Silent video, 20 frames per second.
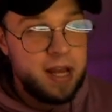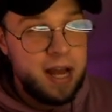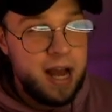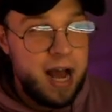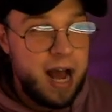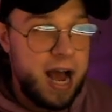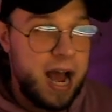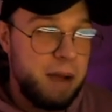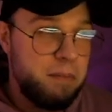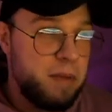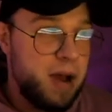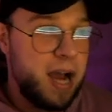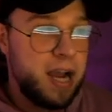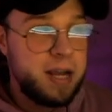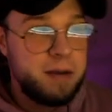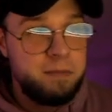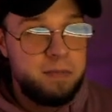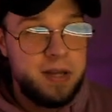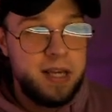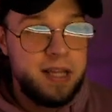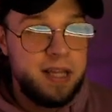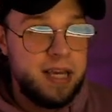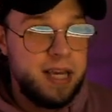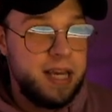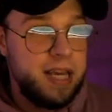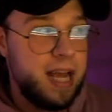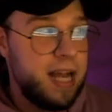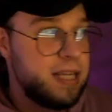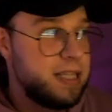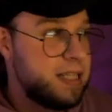I'm not completely
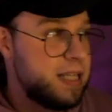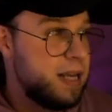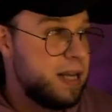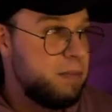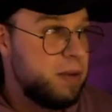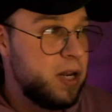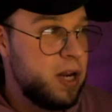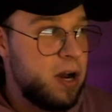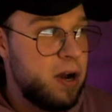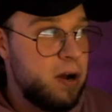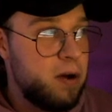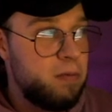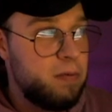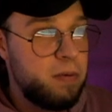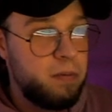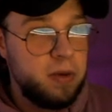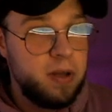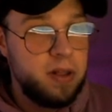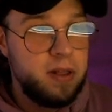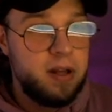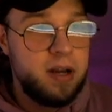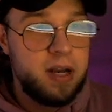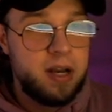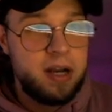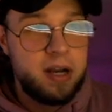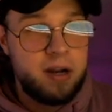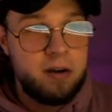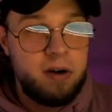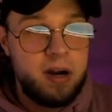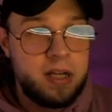against him. When we look
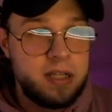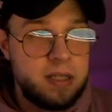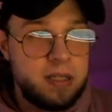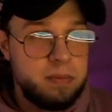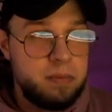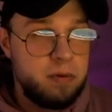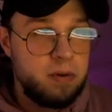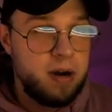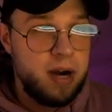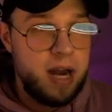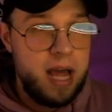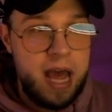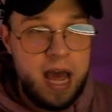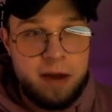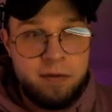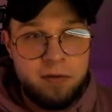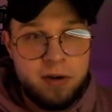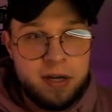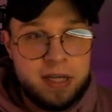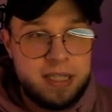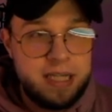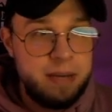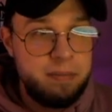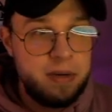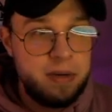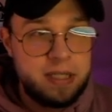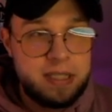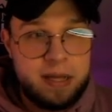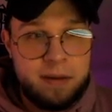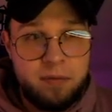across the board, every team
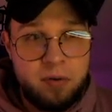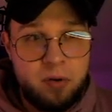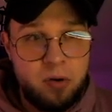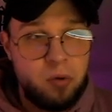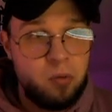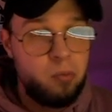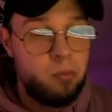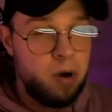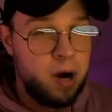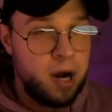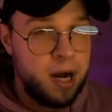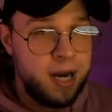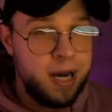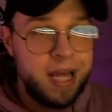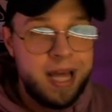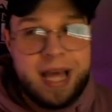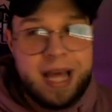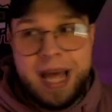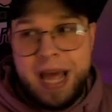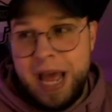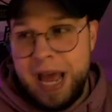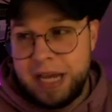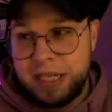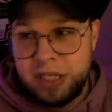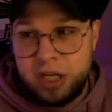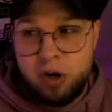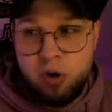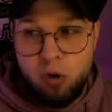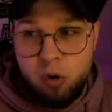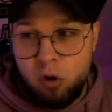except for one has
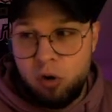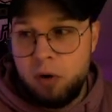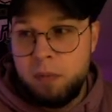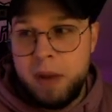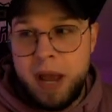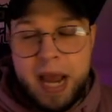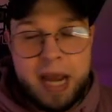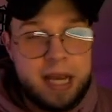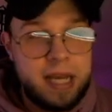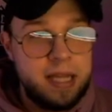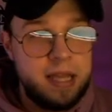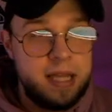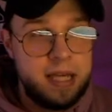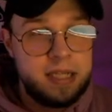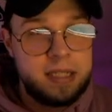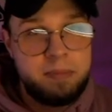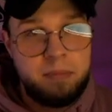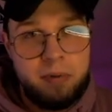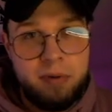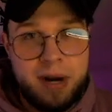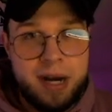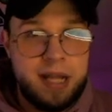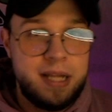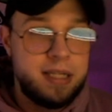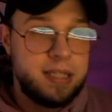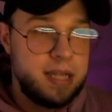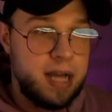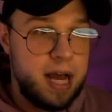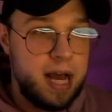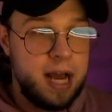a quarterback at this point in
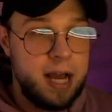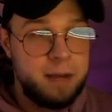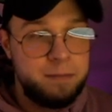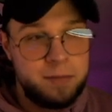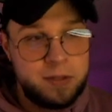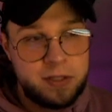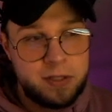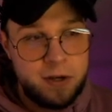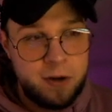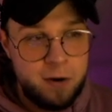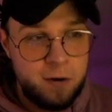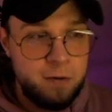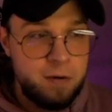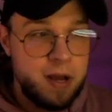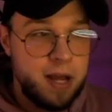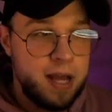time. So